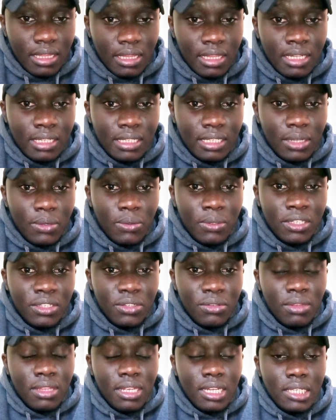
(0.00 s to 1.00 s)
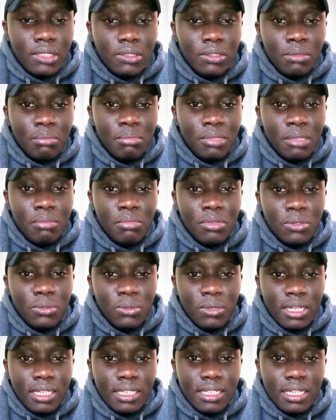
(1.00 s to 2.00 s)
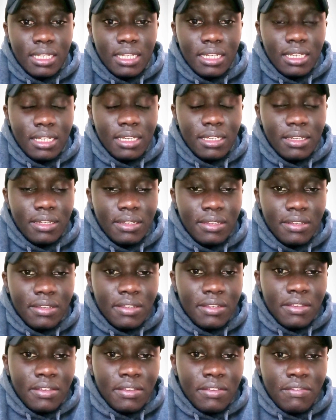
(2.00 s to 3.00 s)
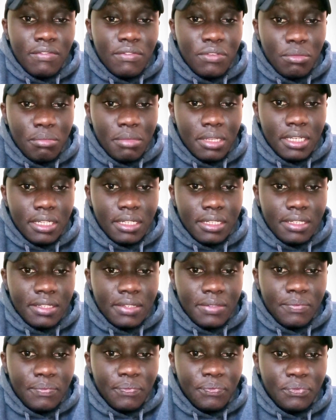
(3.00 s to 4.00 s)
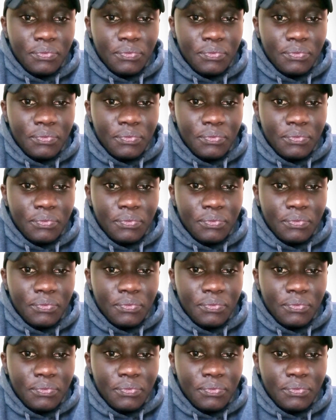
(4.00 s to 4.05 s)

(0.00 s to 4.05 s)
That's a question that we'll be able to answer in a few minutes.